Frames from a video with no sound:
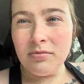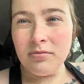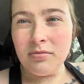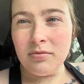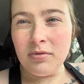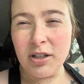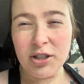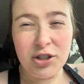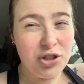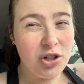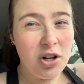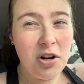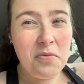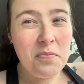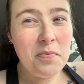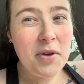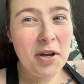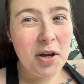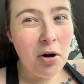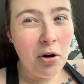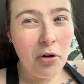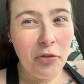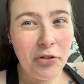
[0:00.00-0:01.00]
It shouldn't be
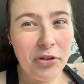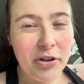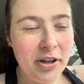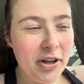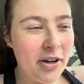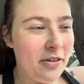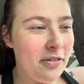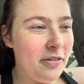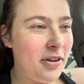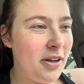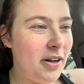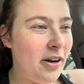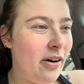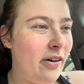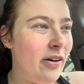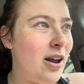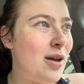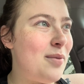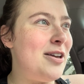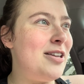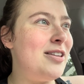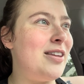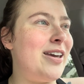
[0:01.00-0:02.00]
cold to you. You know what
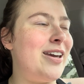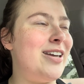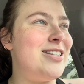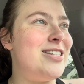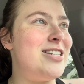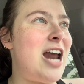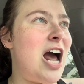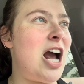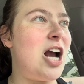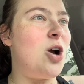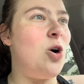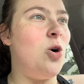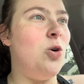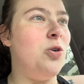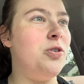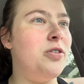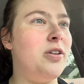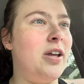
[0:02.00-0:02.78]
I mean? Like, it's not cold.